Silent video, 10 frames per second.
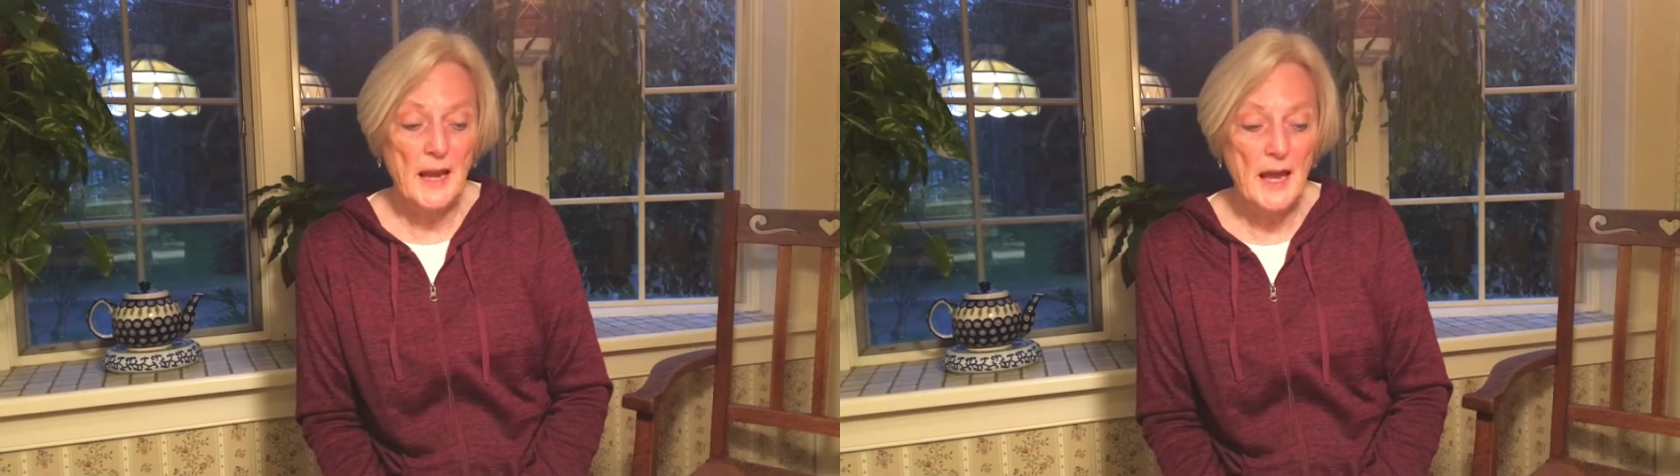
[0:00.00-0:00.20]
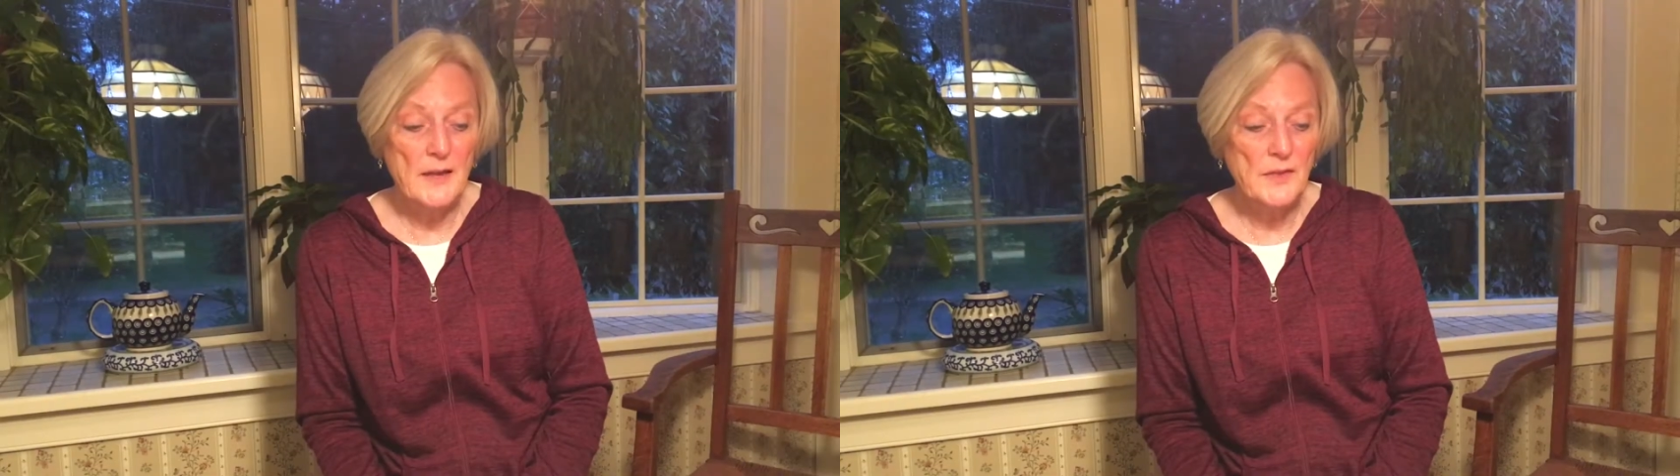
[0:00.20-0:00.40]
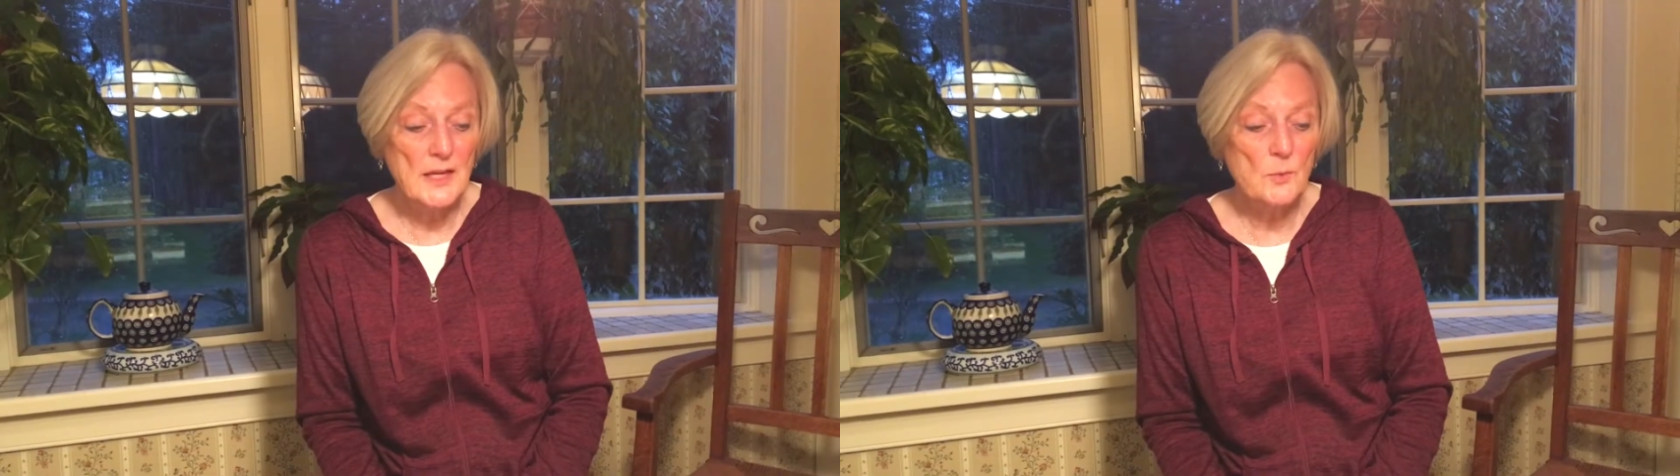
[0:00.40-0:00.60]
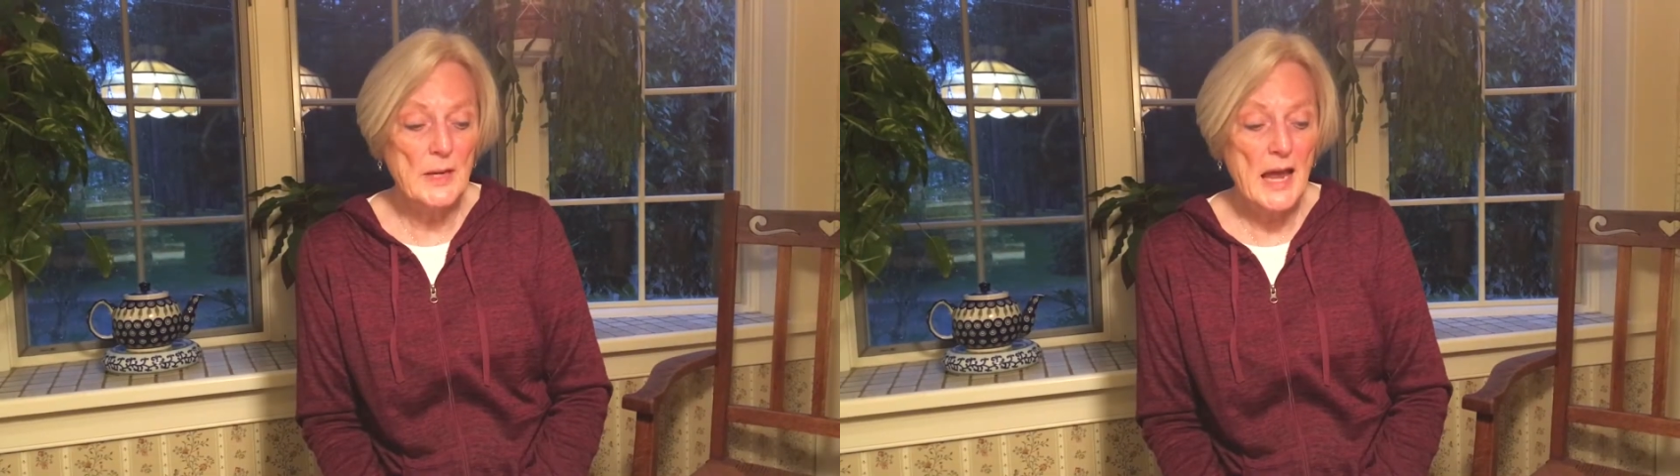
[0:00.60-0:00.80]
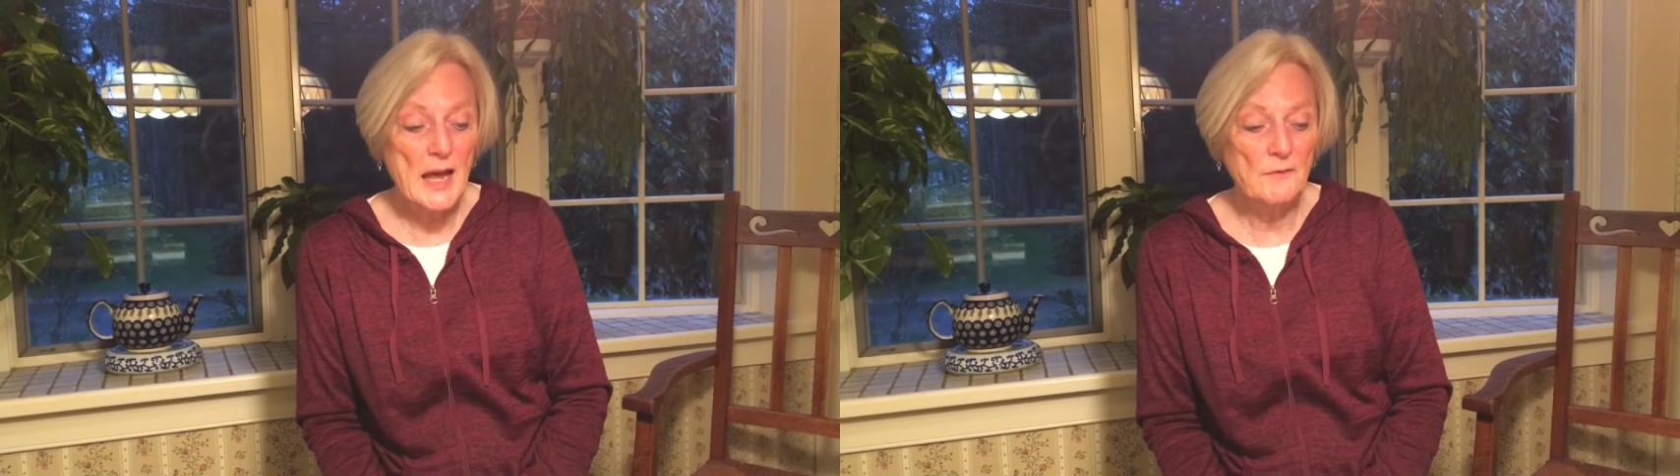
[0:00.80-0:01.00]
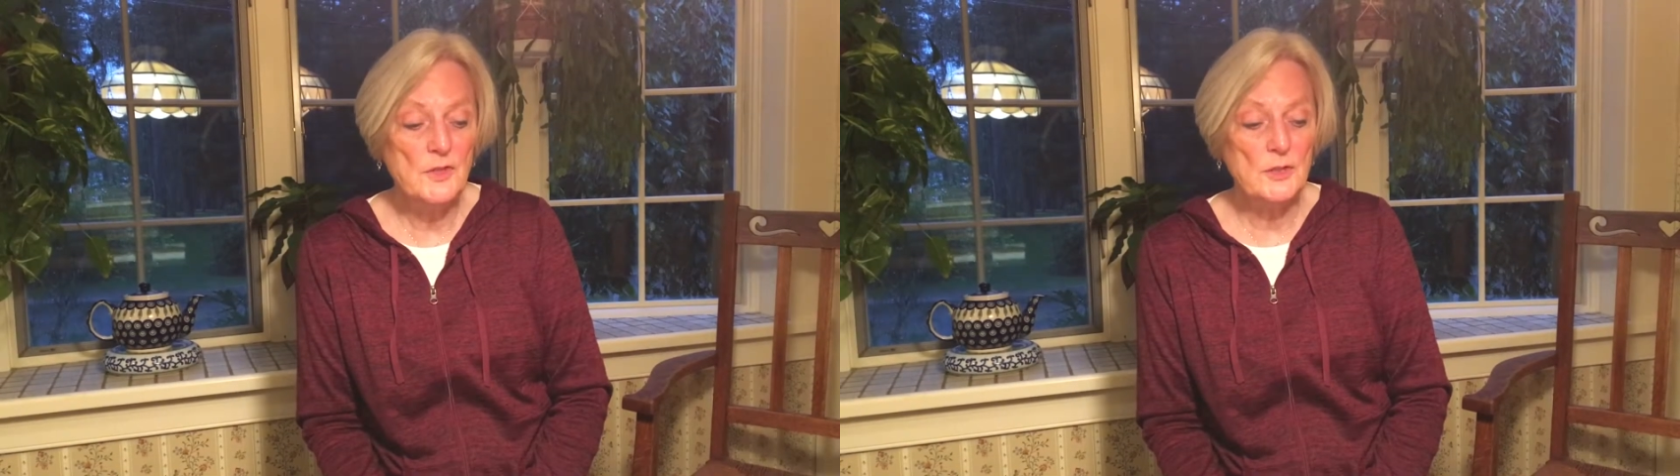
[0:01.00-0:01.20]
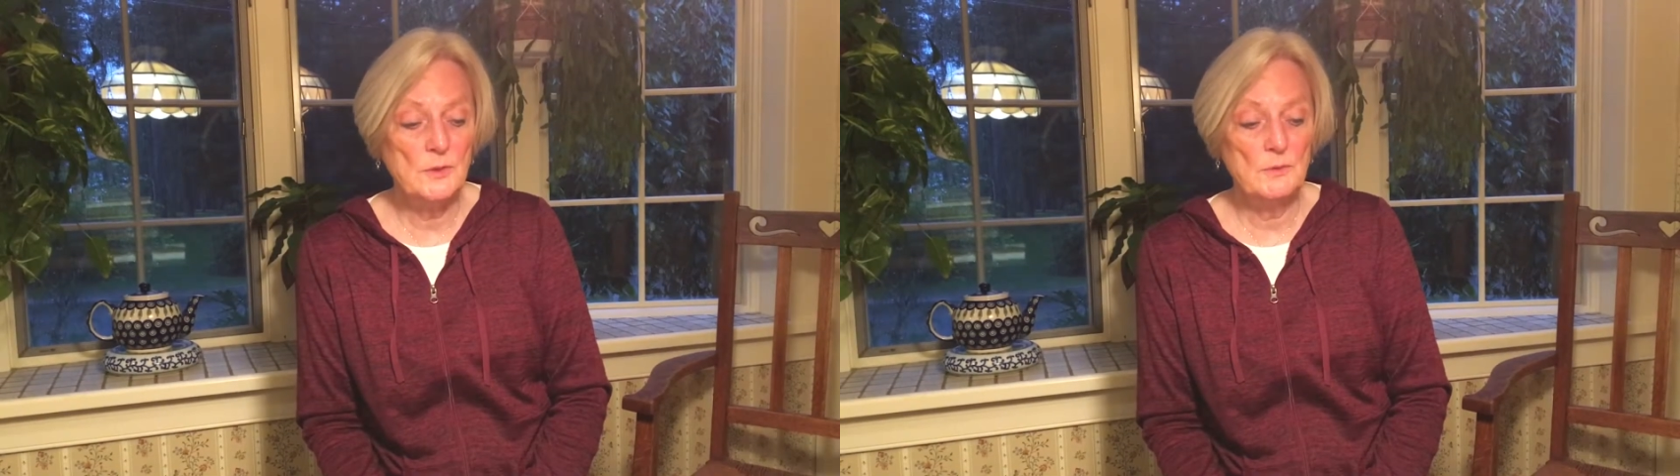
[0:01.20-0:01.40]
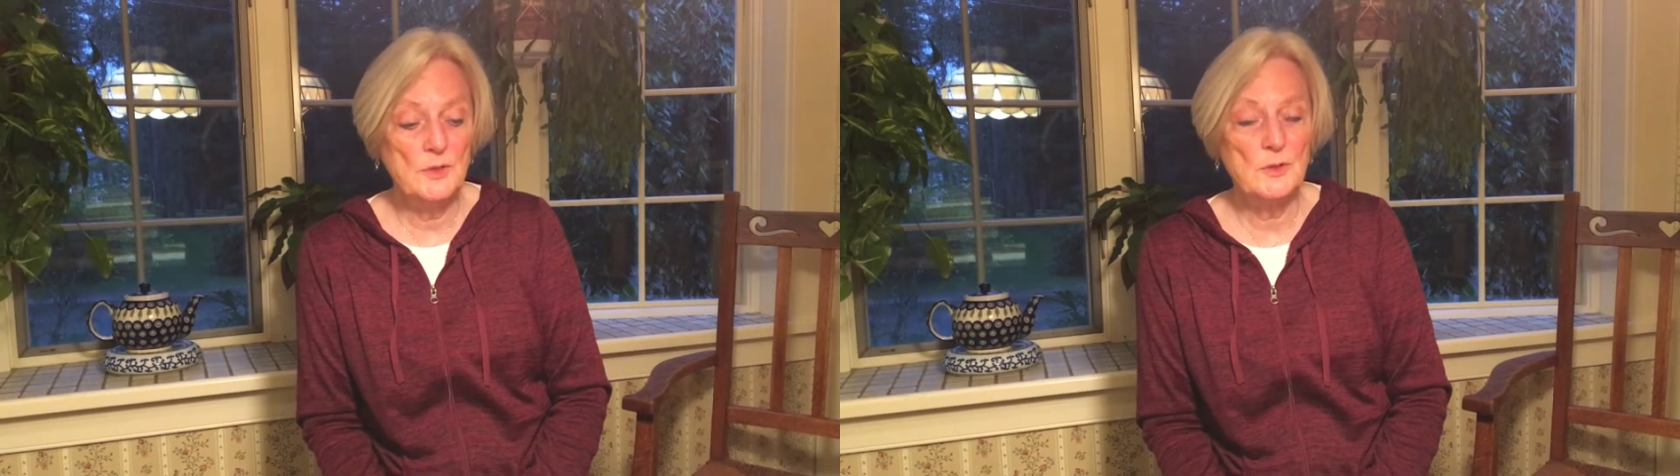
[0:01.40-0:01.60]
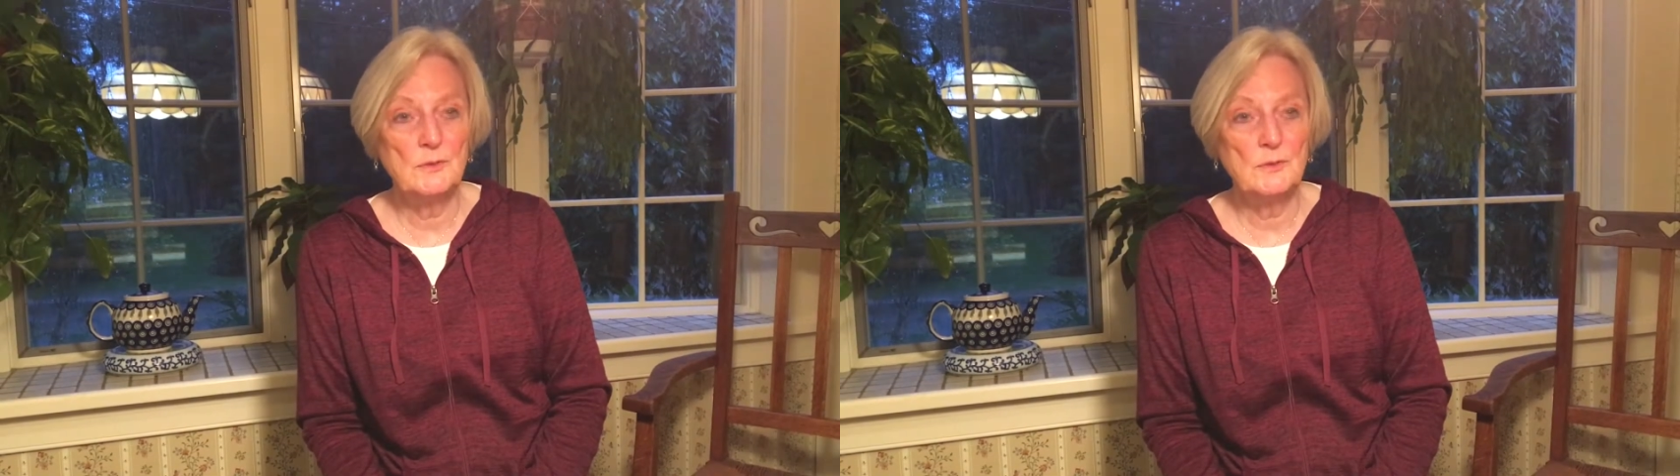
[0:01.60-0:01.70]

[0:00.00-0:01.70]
I think we have to